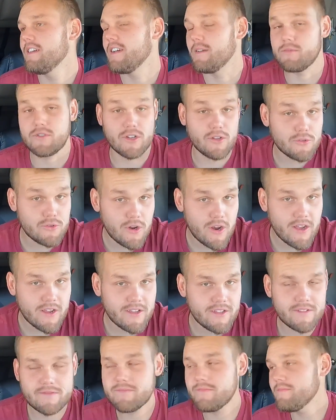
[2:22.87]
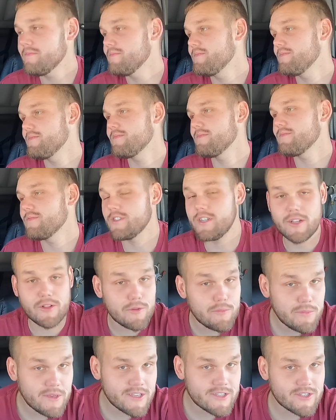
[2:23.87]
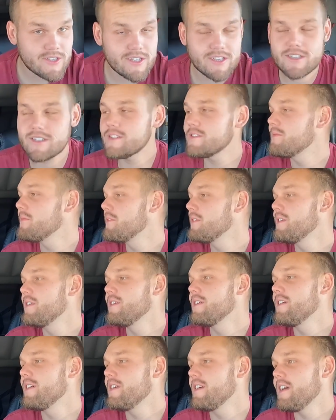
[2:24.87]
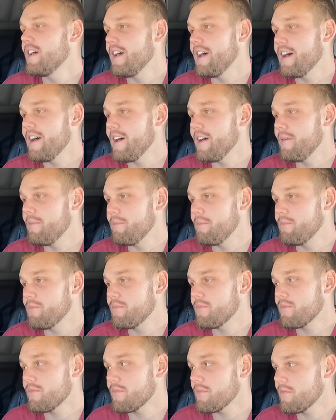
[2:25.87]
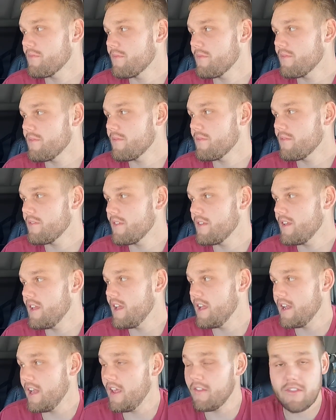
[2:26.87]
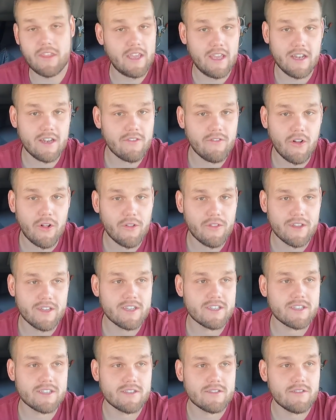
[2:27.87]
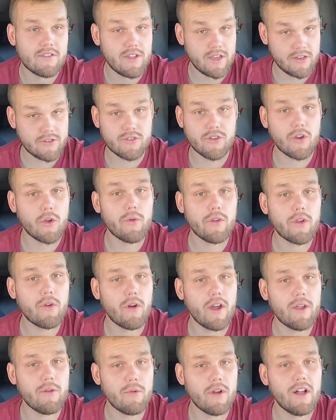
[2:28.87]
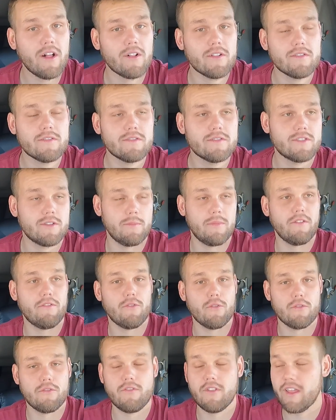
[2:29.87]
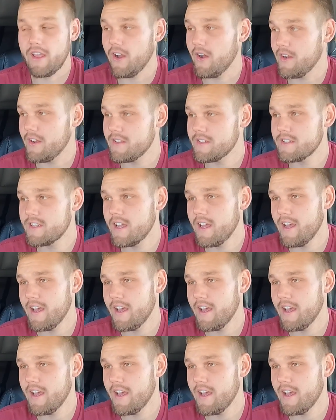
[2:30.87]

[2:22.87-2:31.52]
I'm still trucking, still in business, and at the end of all this, things are going quite well, to be truthfully honest.